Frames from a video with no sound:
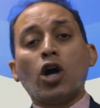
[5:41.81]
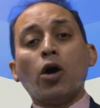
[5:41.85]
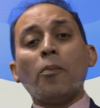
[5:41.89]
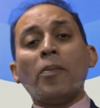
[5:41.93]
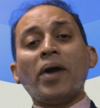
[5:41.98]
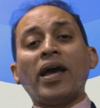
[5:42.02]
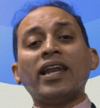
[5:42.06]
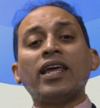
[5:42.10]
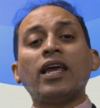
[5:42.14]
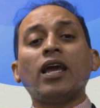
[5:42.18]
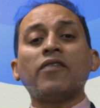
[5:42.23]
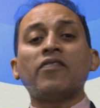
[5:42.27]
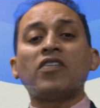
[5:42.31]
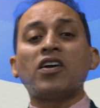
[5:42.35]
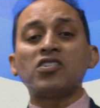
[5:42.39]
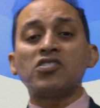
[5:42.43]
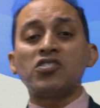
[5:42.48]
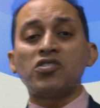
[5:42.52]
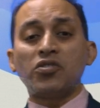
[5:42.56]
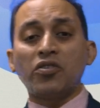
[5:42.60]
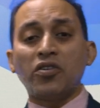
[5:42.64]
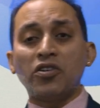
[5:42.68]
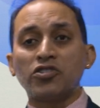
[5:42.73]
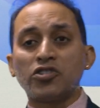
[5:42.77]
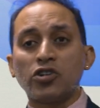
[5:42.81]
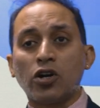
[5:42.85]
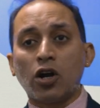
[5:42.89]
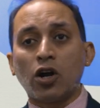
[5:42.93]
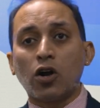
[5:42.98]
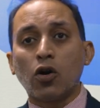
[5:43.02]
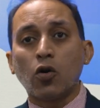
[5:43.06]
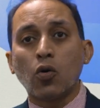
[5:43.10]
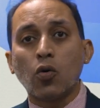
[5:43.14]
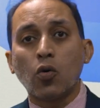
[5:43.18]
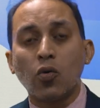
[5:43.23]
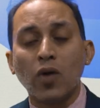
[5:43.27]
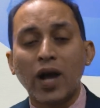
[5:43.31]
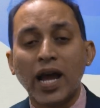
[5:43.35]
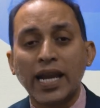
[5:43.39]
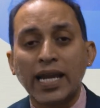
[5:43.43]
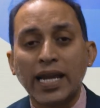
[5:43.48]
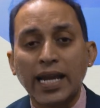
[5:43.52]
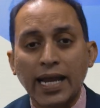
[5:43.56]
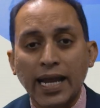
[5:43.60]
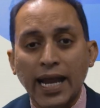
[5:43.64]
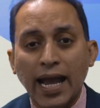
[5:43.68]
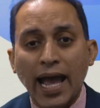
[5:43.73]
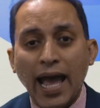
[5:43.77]
many of our students are
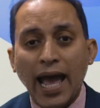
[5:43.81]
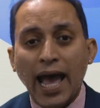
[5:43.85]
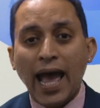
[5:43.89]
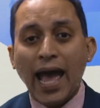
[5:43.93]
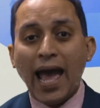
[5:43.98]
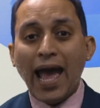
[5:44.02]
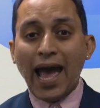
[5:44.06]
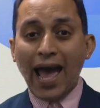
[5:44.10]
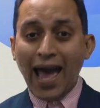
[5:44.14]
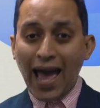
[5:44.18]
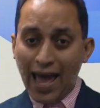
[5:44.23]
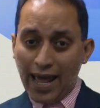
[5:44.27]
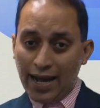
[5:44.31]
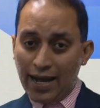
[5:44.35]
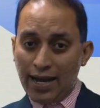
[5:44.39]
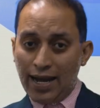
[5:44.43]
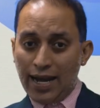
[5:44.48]
already at